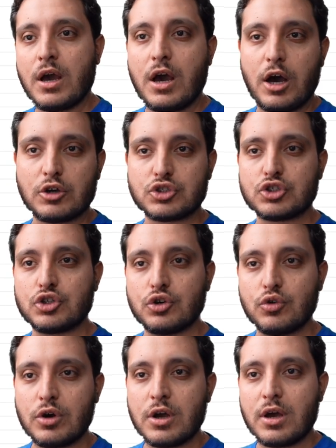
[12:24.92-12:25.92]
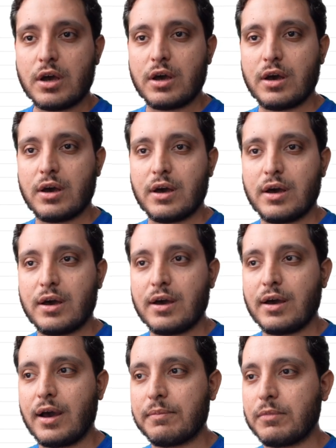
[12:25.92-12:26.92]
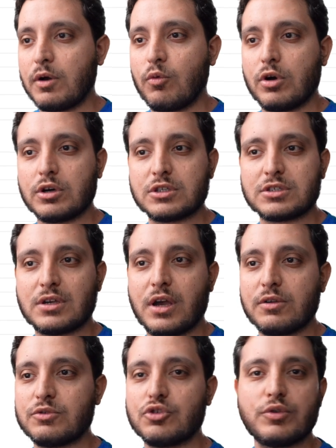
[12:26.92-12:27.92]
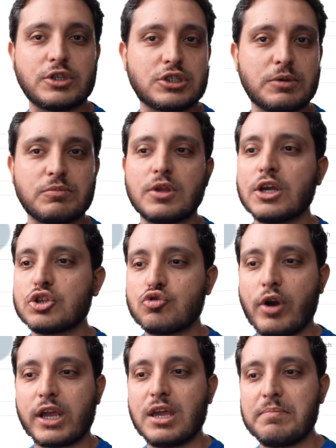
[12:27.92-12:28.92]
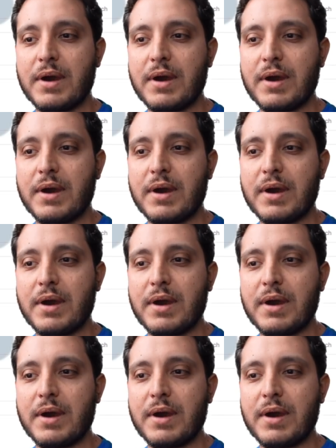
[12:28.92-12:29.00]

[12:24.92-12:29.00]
Also, I doing some tracking